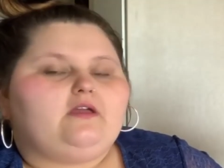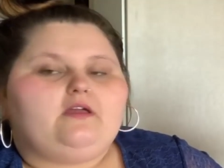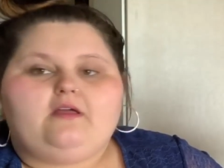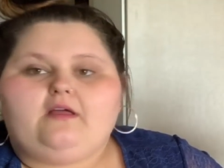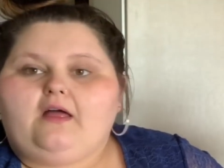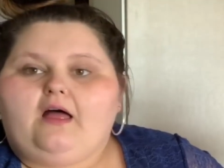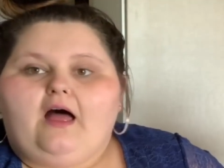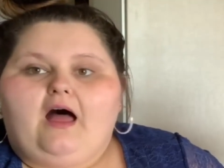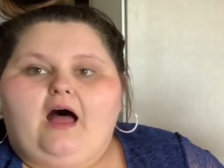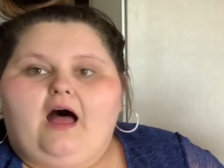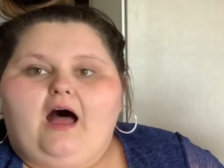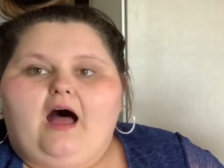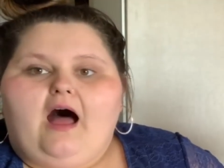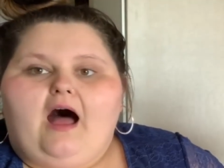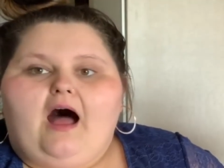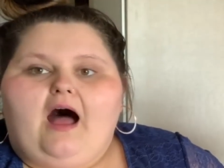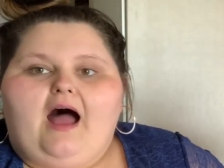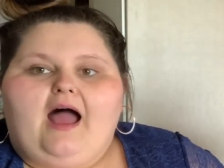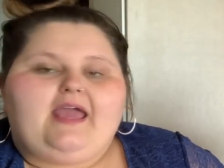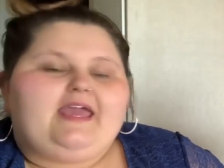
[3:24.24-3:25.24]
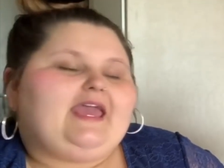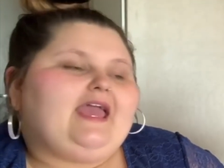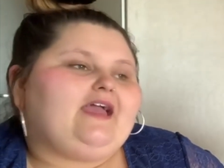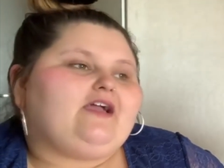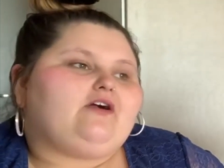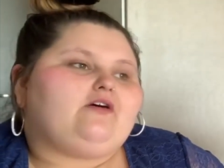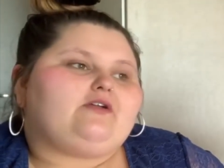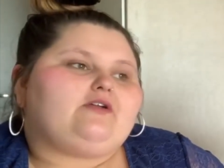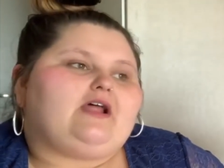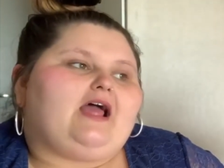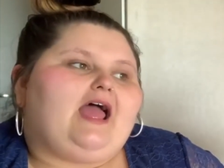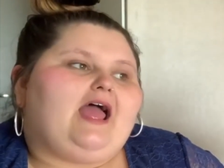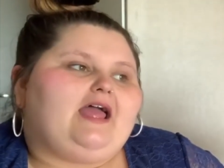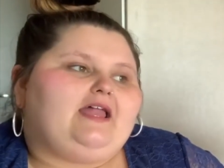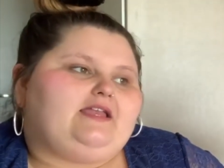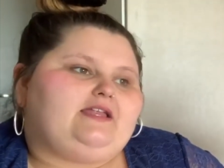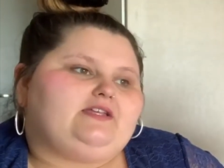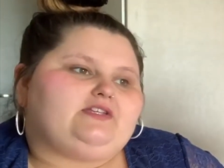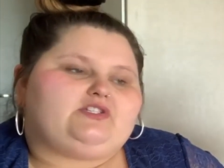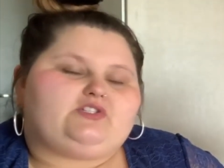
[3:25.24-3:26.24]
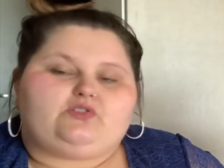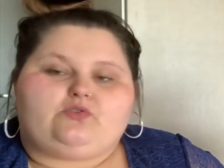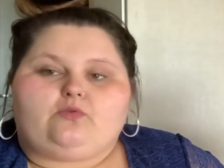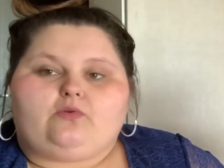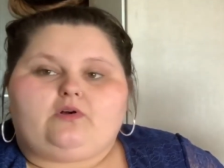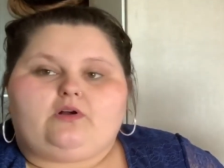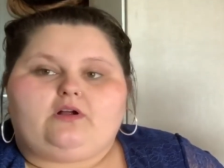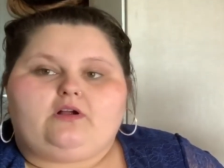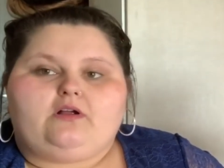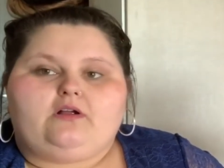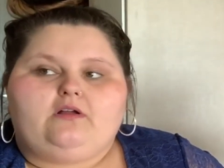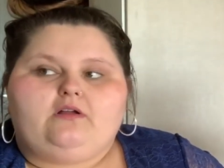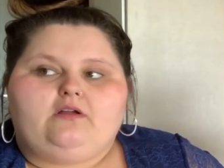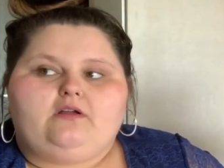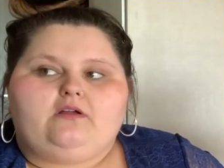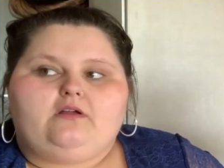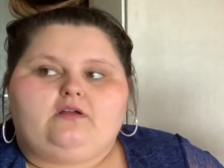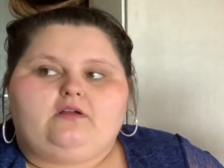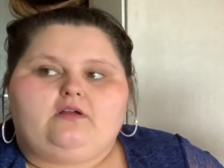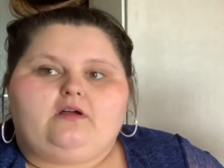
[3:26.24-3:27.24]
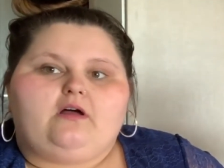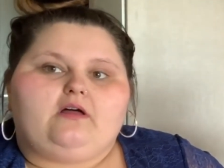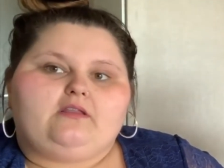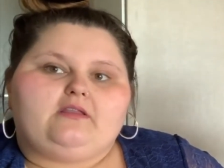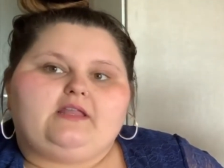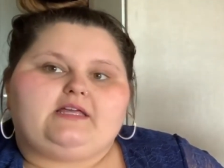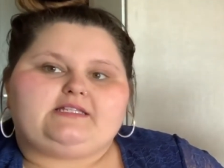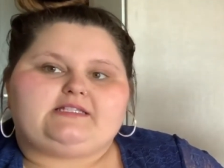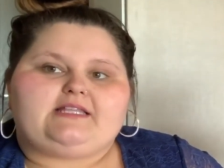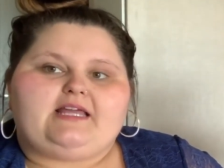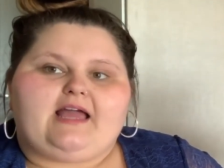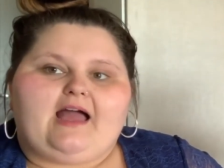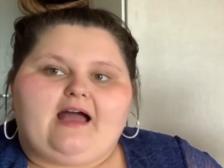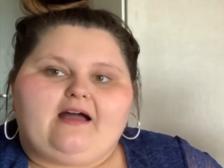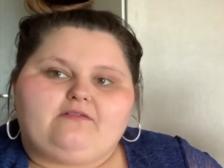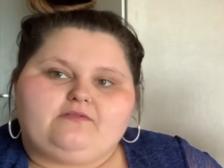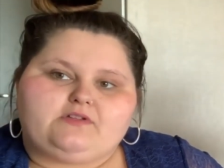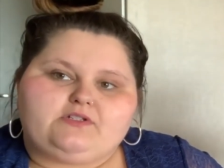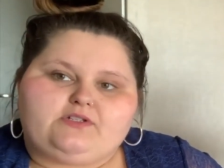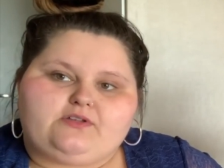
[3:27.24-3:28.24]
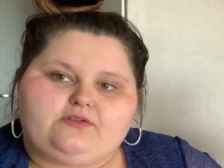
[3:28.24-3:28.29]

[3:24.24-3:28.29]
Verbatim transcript: I can't go to any store unless they have a